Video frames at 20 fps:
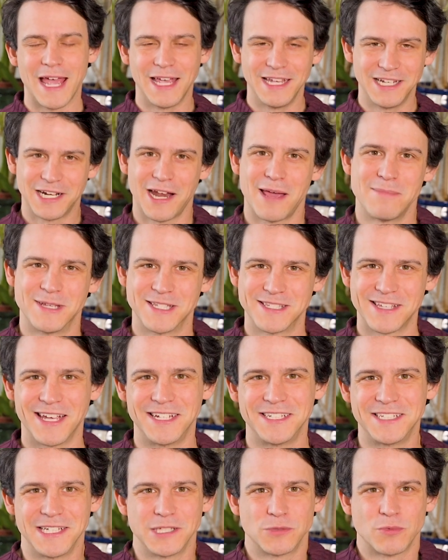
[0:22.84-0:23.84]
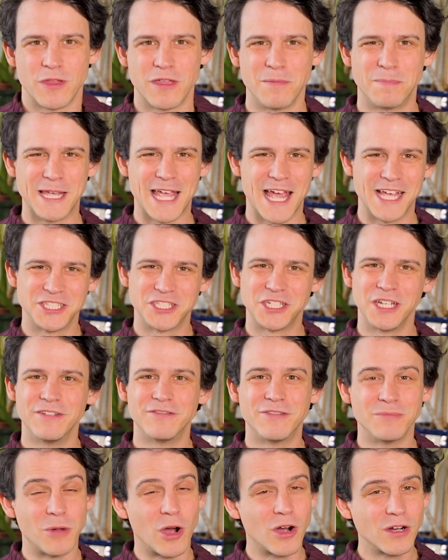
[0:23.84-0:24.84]
a climate scientist with a PhD
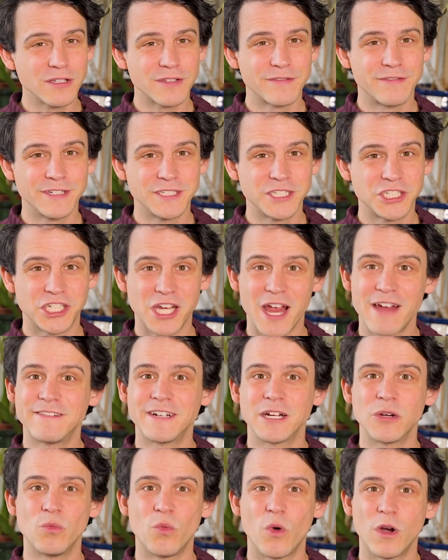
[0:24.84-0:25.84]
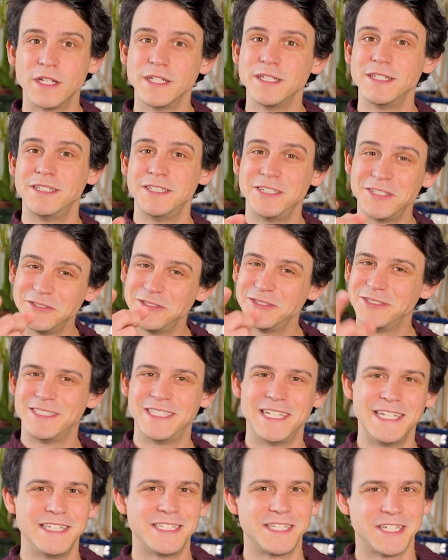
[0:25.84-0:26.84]
from Oxford, sharing what you
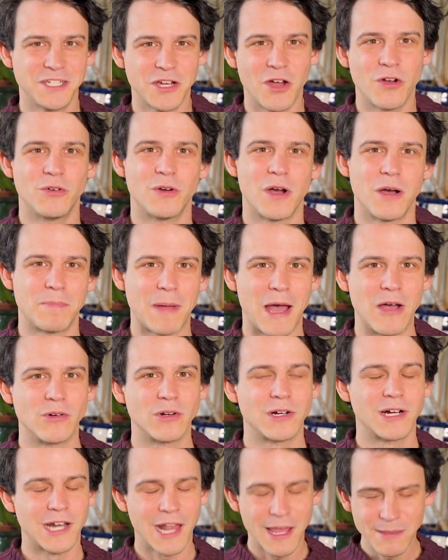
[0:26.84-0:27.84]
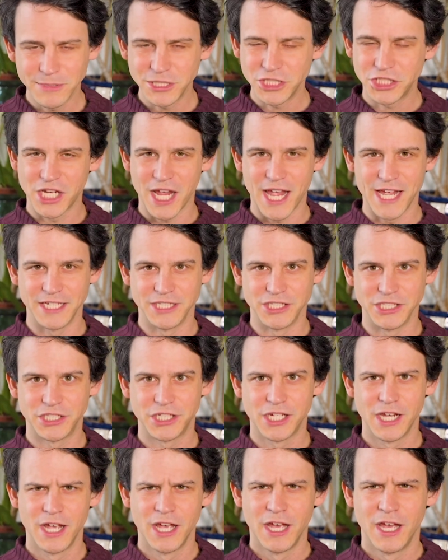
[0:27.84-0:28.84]
need to know about climate
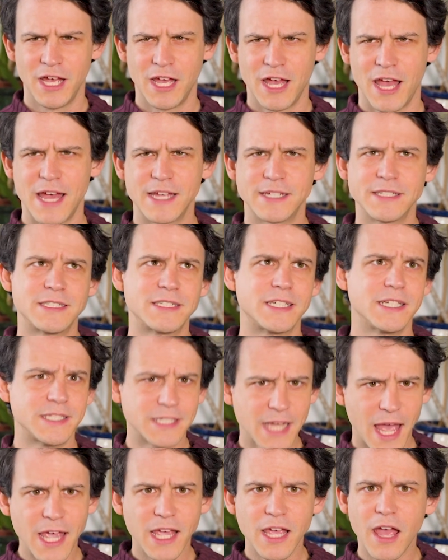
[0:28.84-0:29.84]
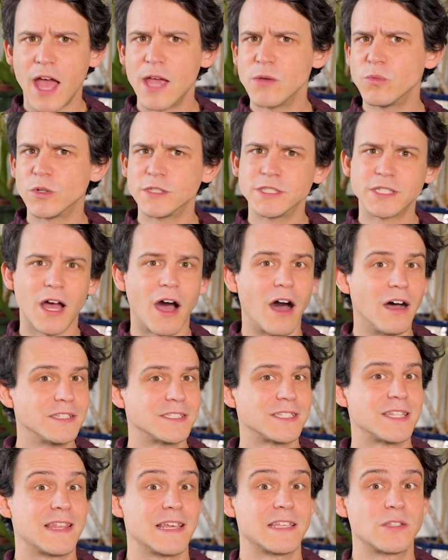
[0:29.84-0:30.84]
change. And today I want to
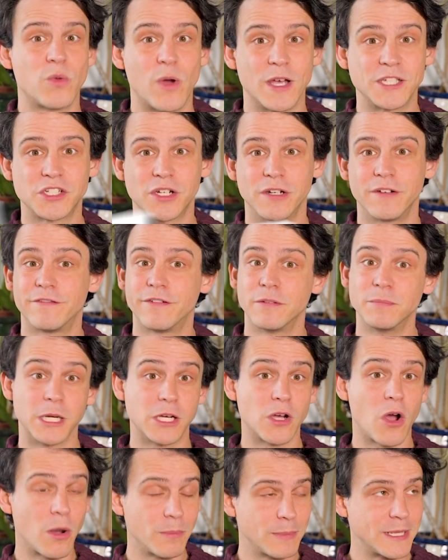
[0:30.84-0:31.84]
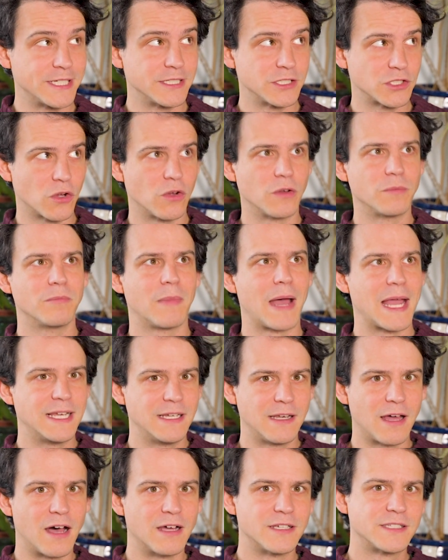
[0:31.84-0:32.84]
answer this question from a comment on my
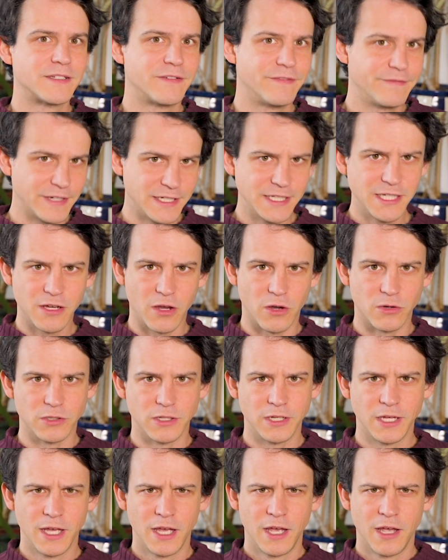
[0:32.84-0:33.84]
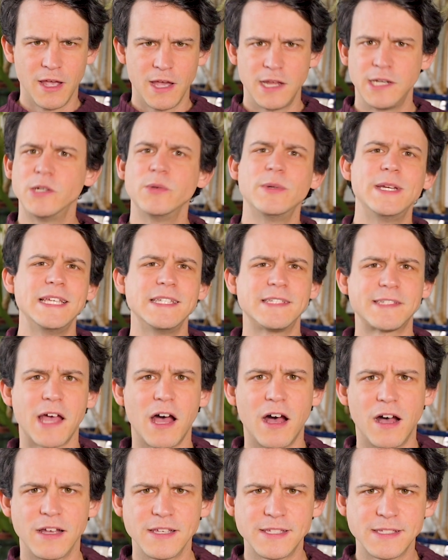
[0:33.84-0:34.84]
last video. Louise
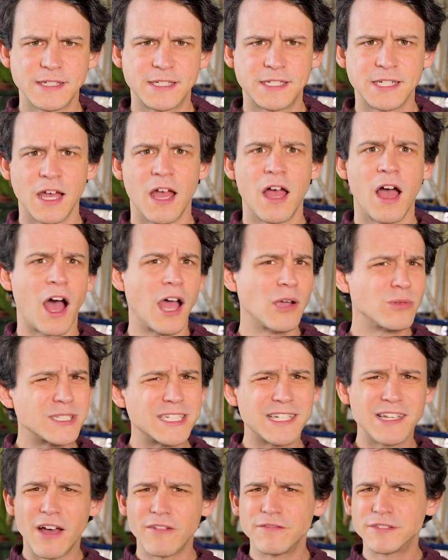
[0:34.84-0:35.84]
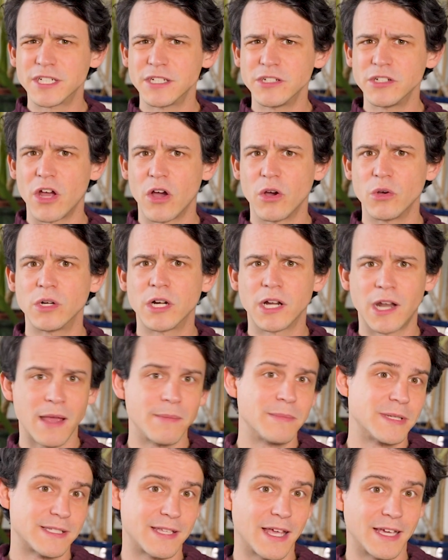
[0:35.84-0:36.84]
asked, I would love to know
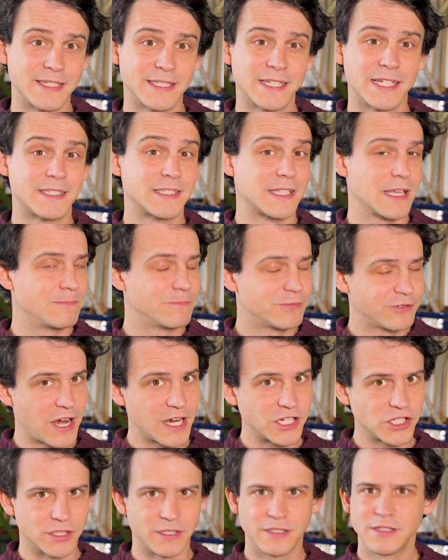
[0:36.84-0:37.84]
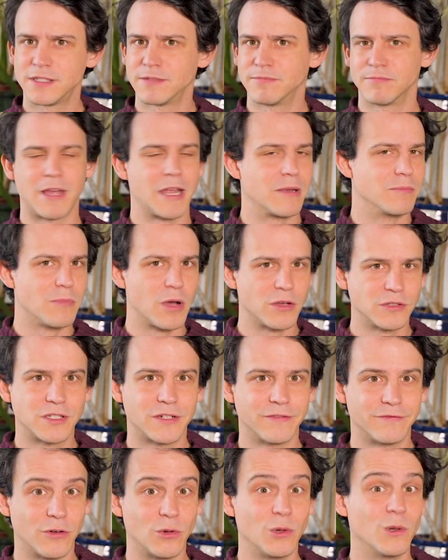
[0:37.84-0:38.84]
climate scientists' impressions, and most
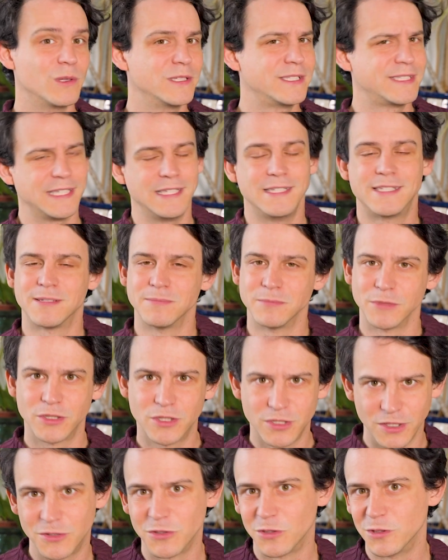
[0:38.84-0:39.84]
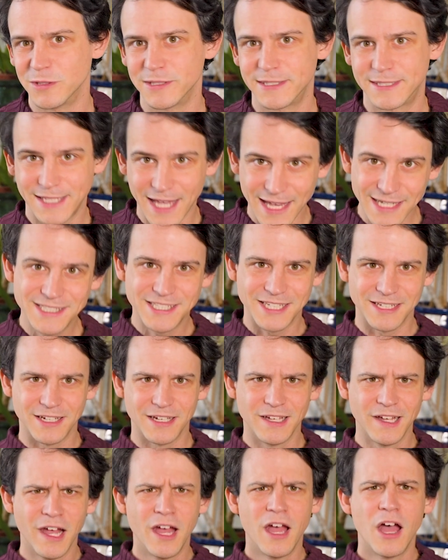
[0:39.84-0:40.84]
of all, see some good old
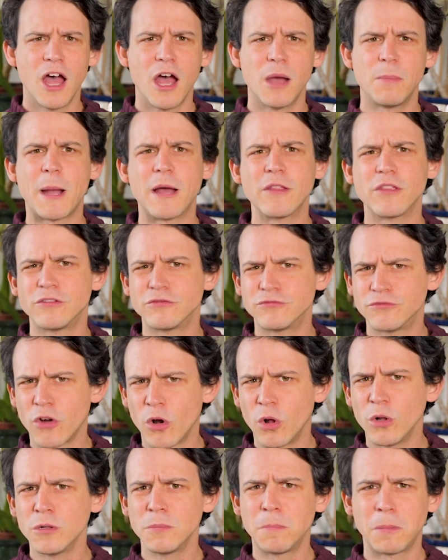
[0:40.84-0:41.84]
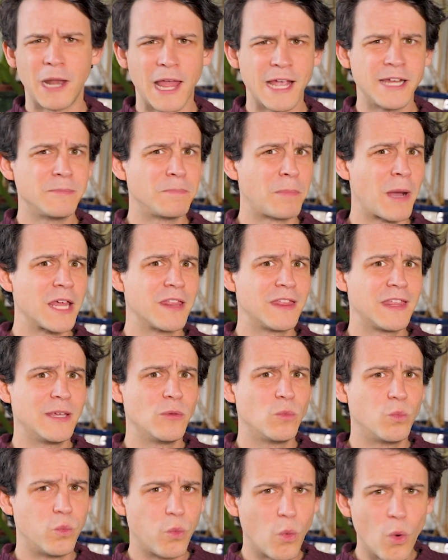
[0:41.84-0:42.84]
data about the role played by the
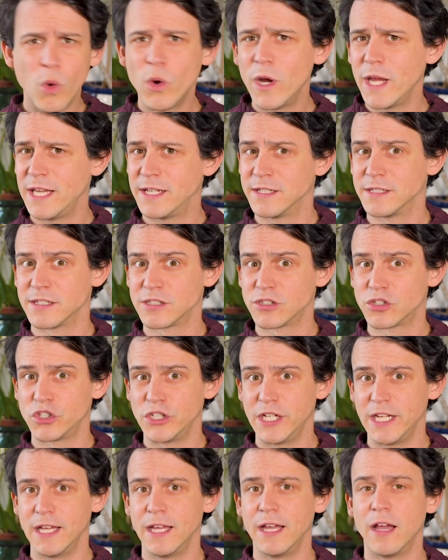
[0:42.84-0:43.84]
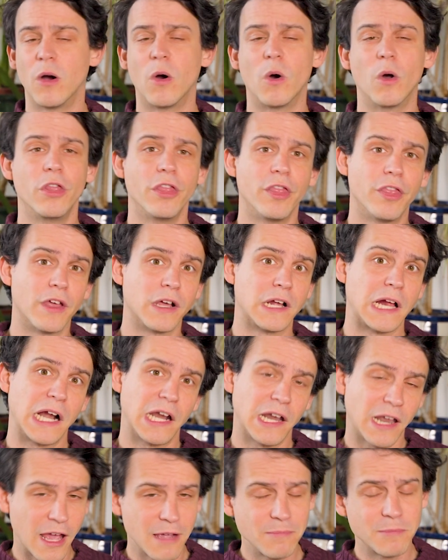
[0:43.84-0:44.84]
war industry on the
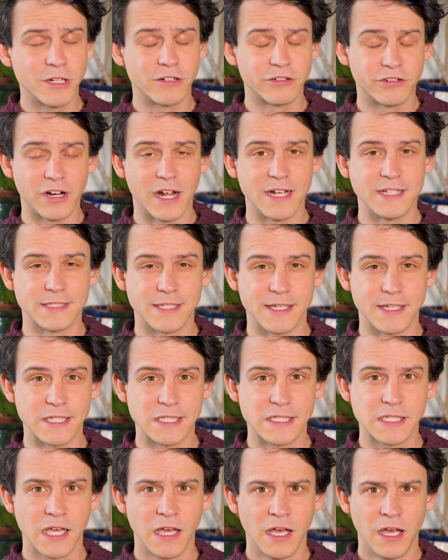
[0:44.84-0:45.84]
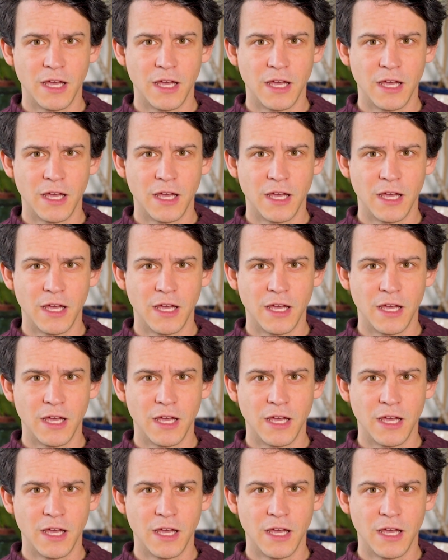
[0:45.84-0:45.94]
climate crisis.